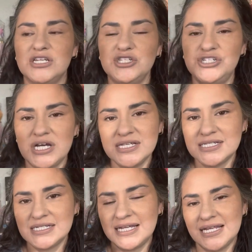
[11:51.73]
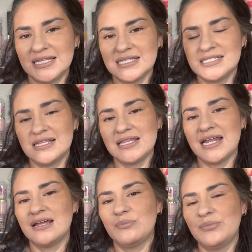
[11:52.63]
just get the
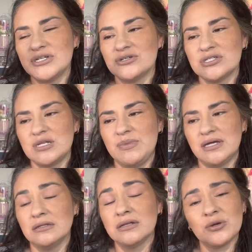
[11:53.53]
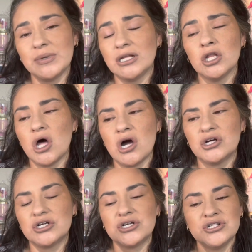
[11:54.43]
synthetic bristles to be a little bit
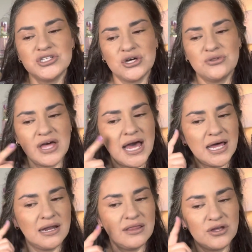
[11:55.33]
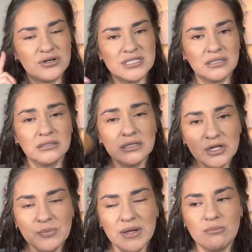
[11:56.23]
longer so that there is a
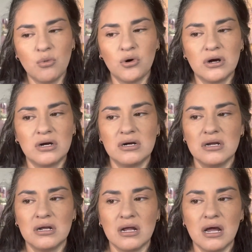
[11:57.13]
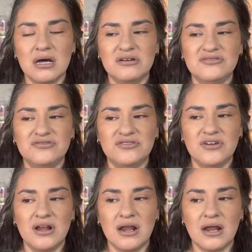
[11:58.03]
little bit more of
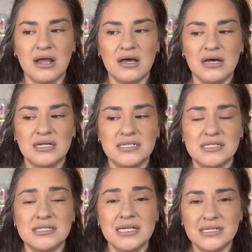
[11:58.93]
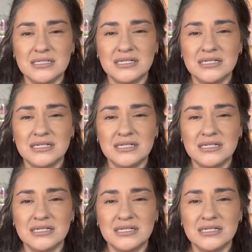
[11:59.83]
a distinct